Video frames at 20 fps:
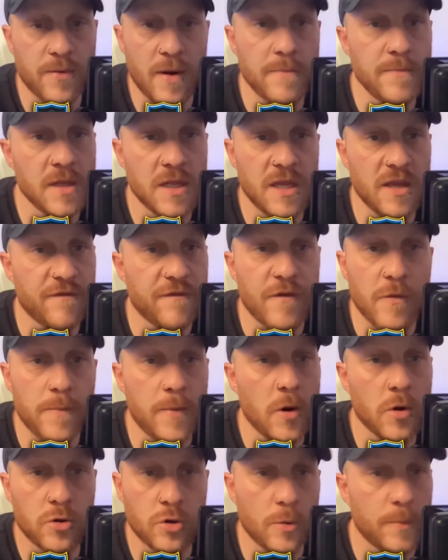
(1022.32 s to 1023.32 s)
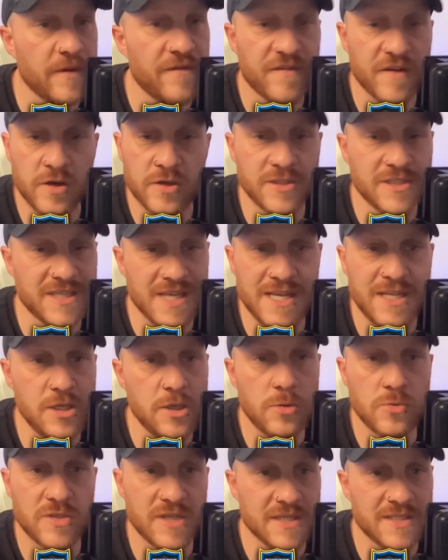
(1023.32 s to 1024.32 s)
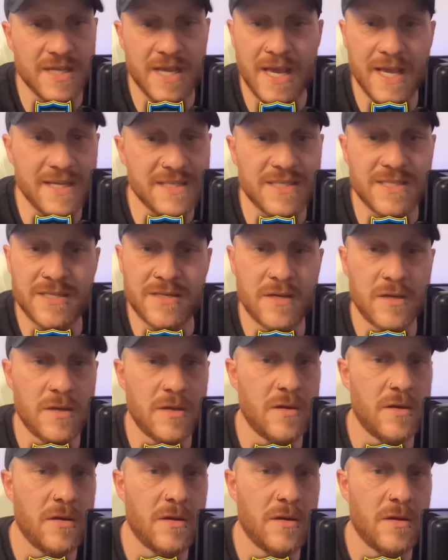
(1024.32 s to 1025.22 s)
a Premier League football club if it continues as it is.